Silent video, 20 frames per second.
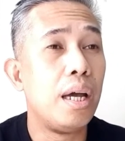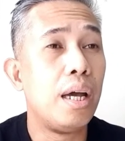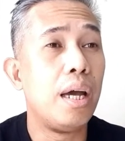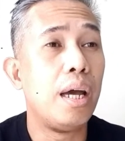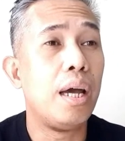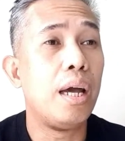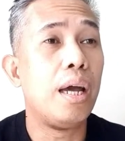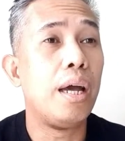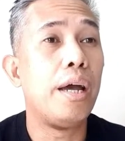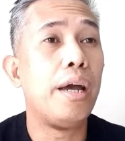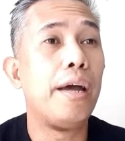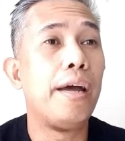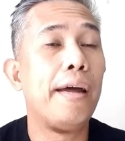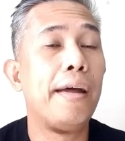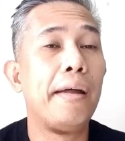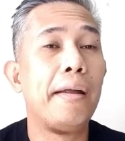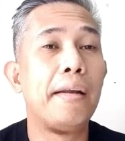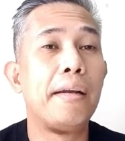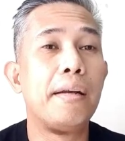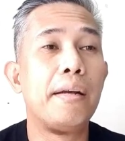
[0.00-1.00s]

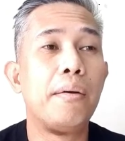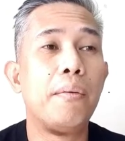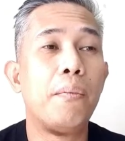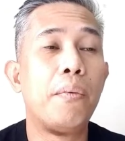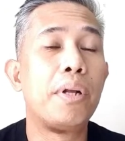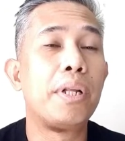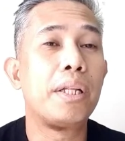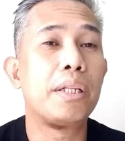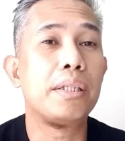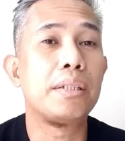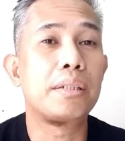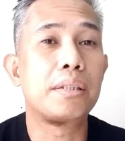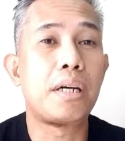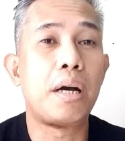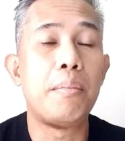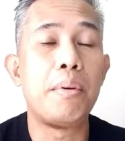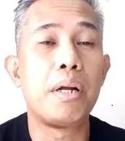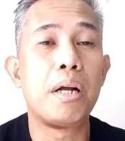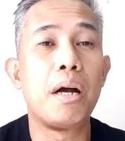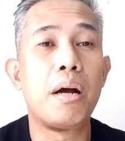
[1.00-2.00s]
And one that is
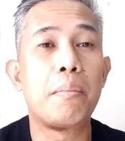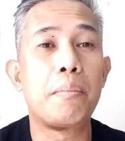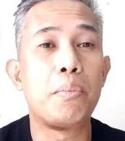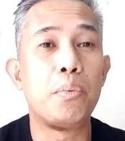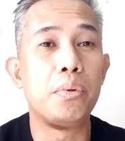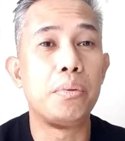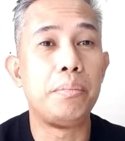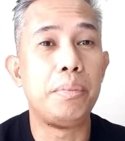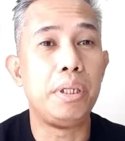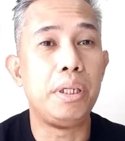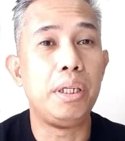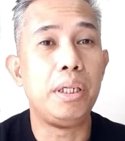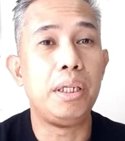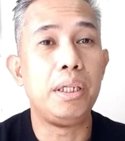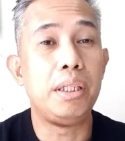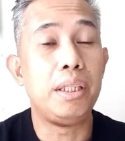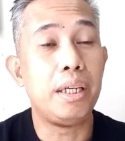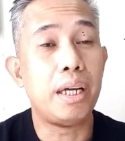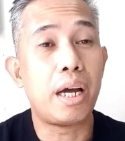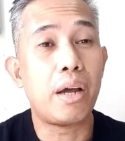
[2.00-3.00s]
coming up will be
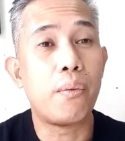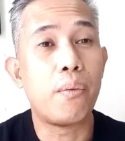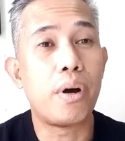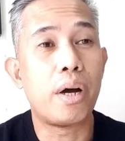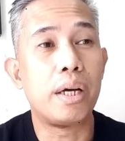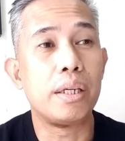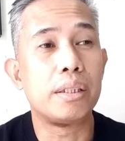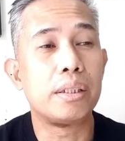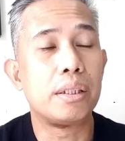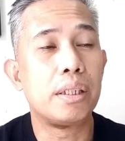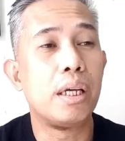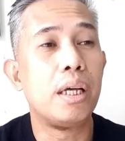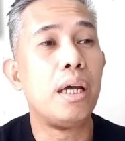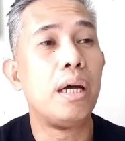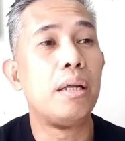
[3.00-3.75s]
DIYs.